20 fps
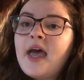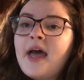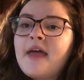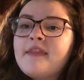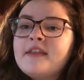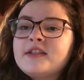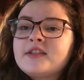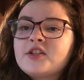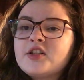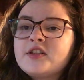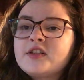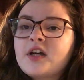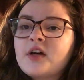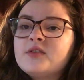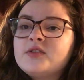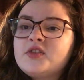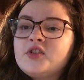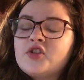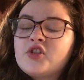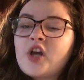And this just
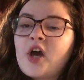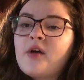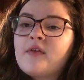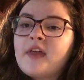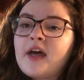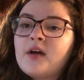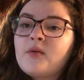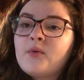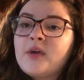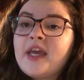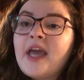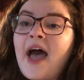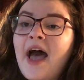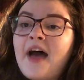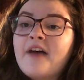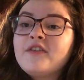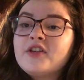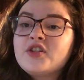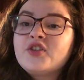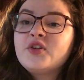goes to show that we
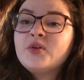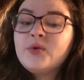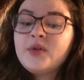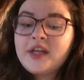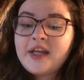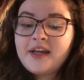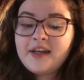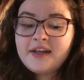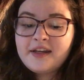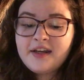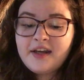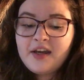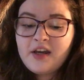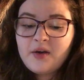have a duty